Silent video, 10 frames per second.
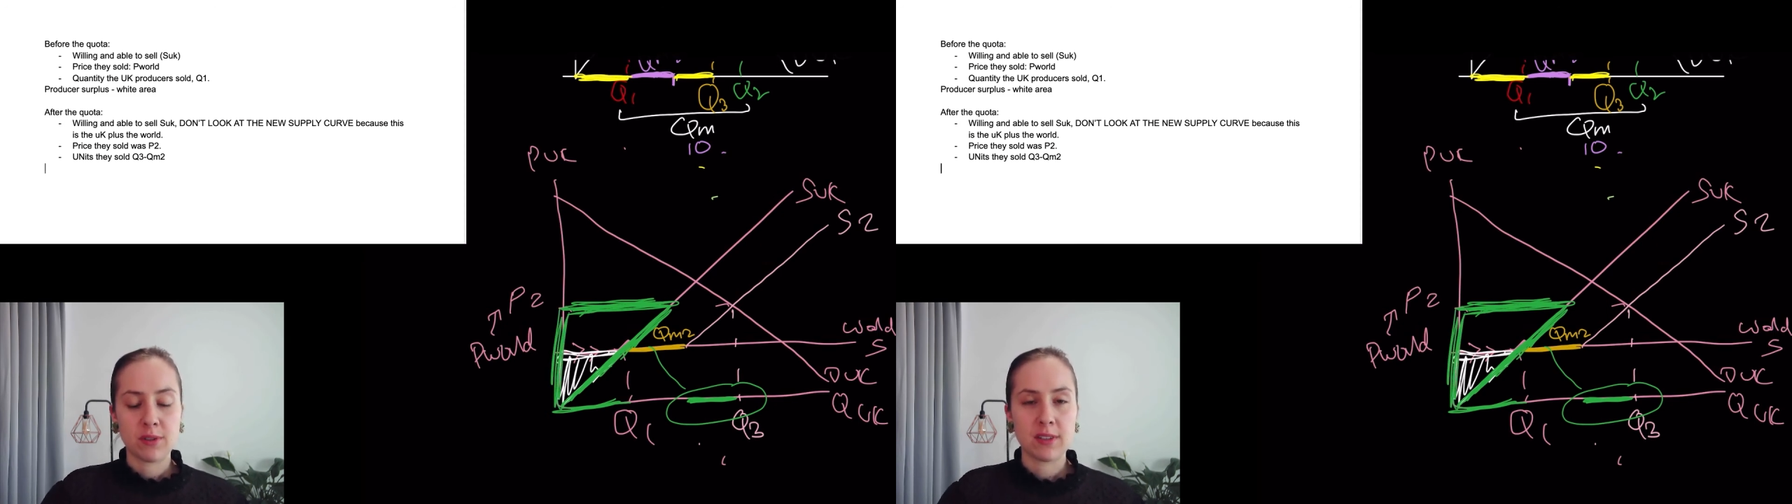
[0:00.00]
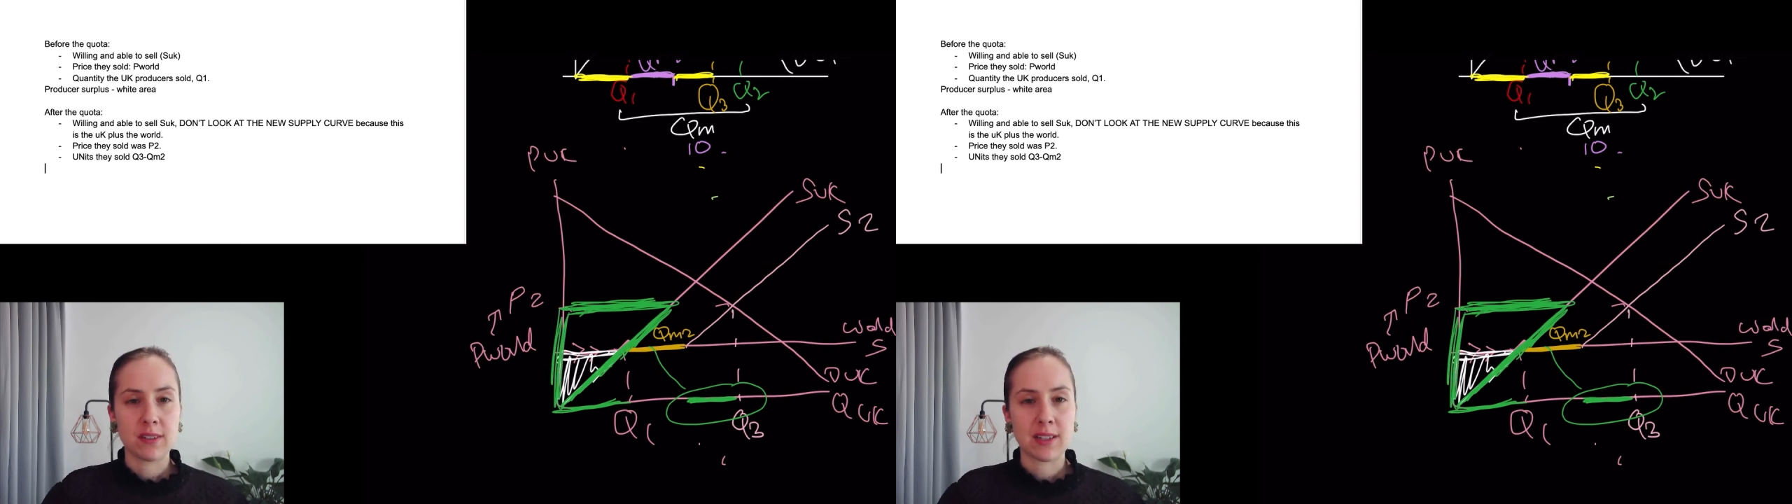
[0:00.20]

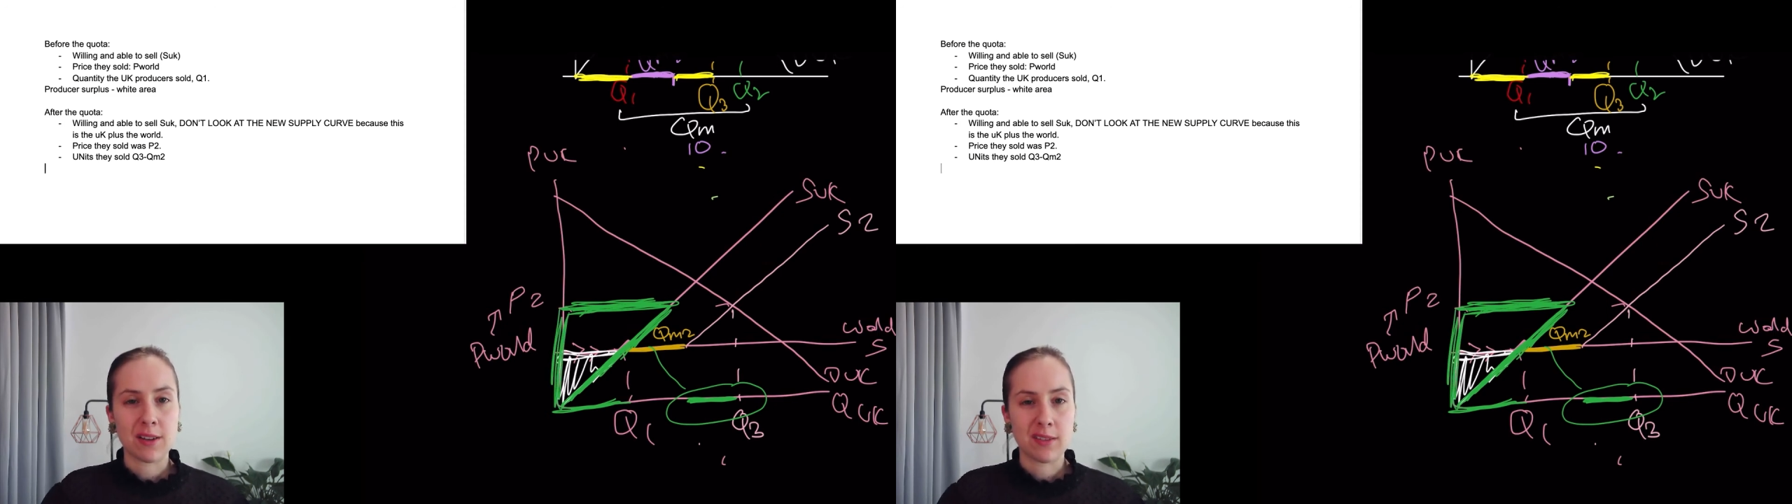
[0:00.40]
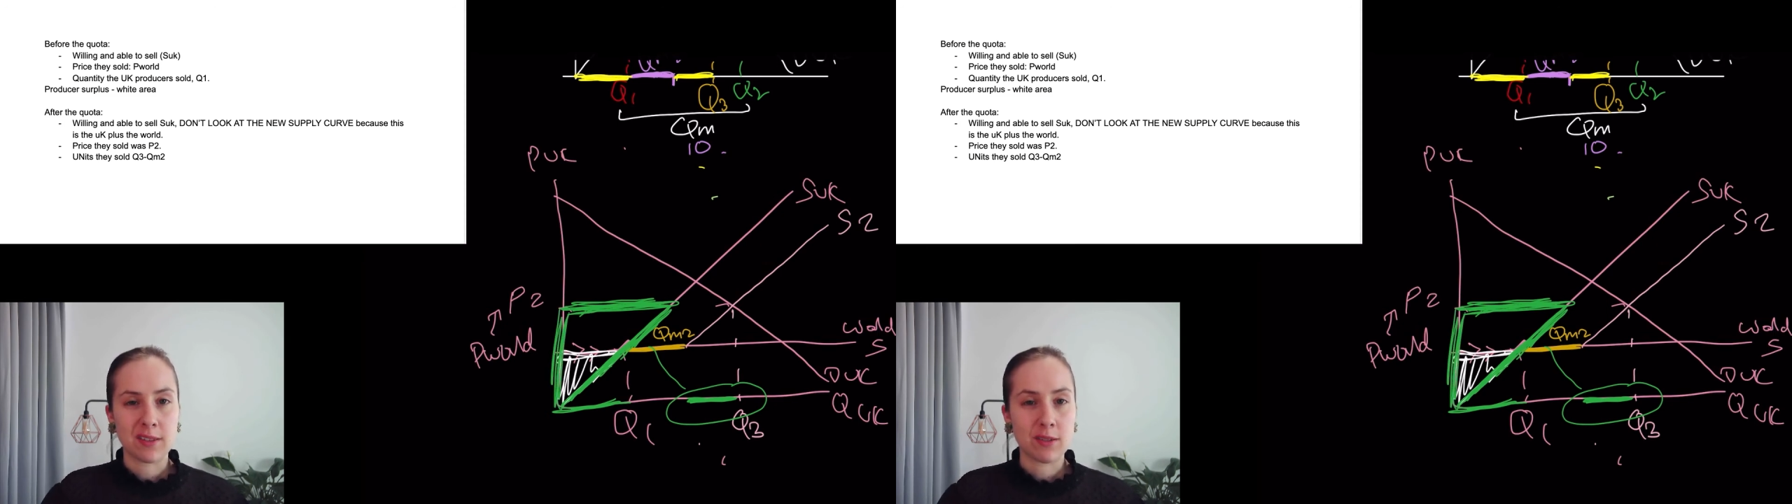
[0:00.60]
is now
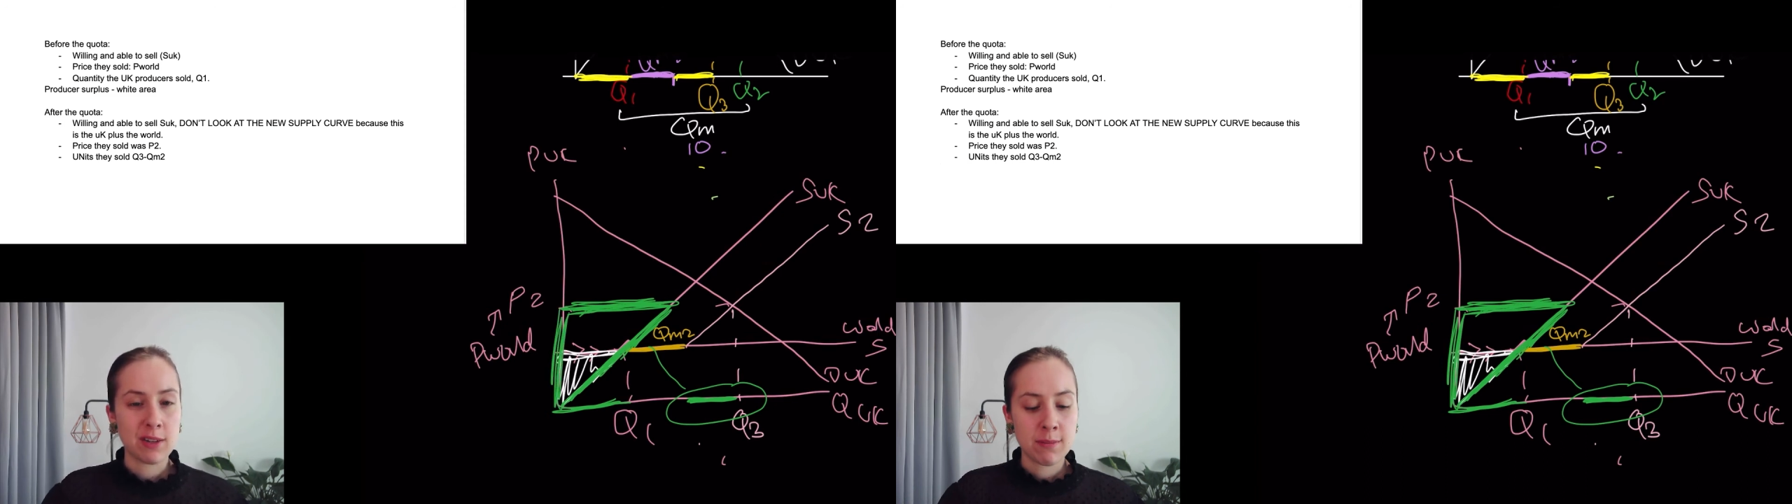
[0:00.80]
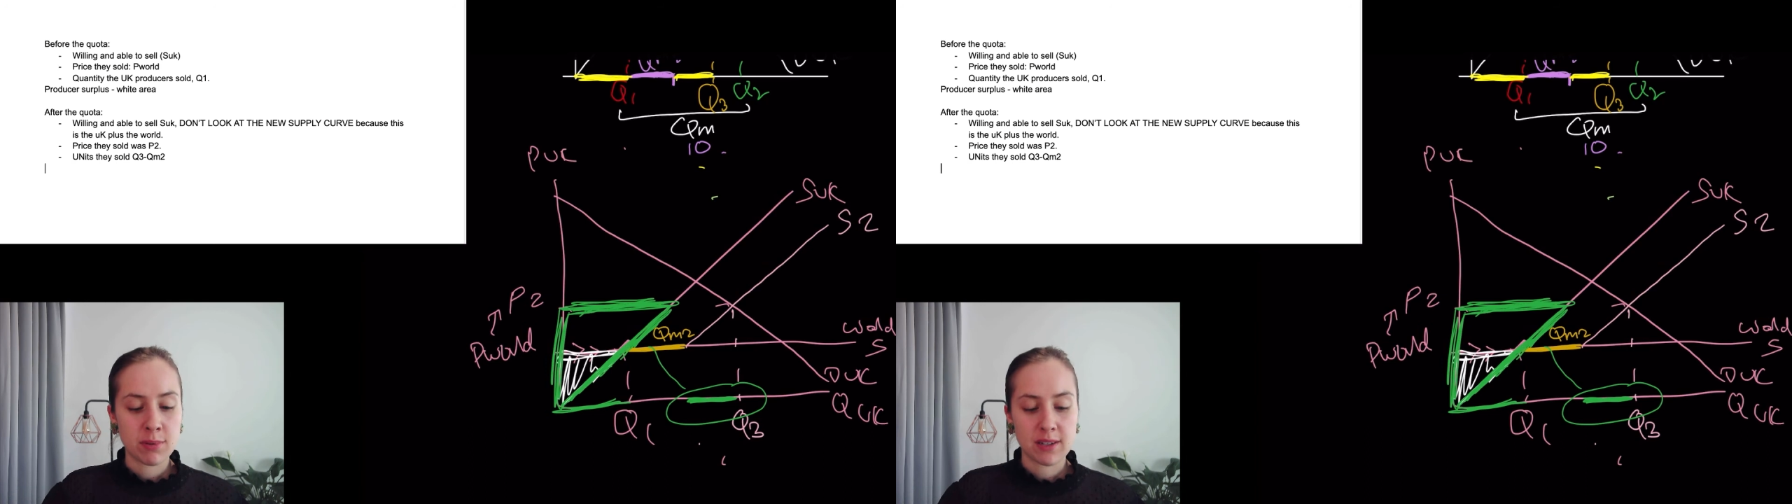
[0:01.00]
this
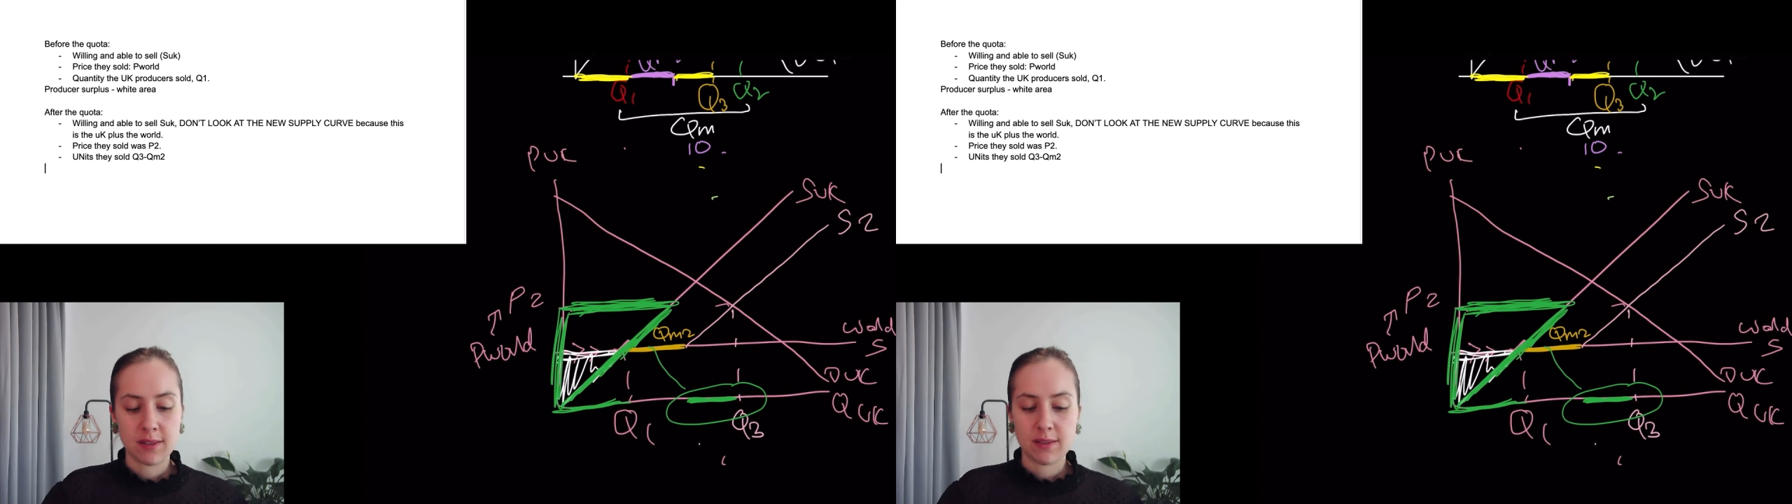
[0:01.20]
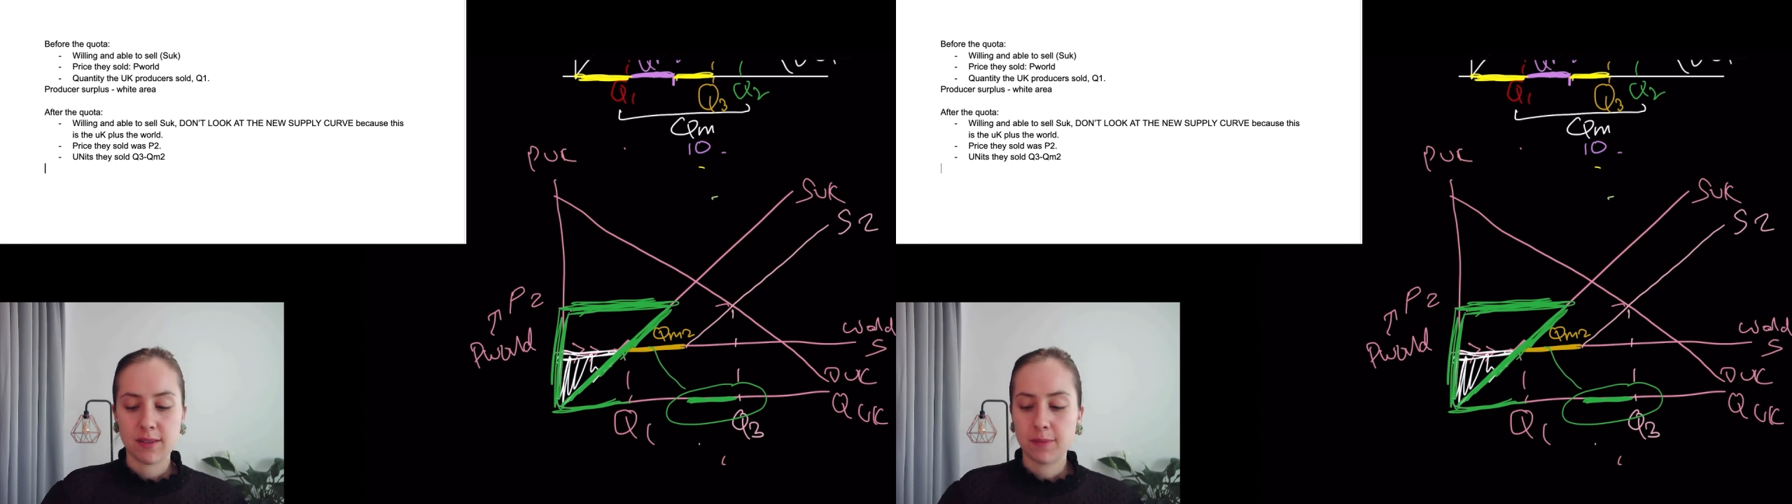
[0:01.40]
green bit,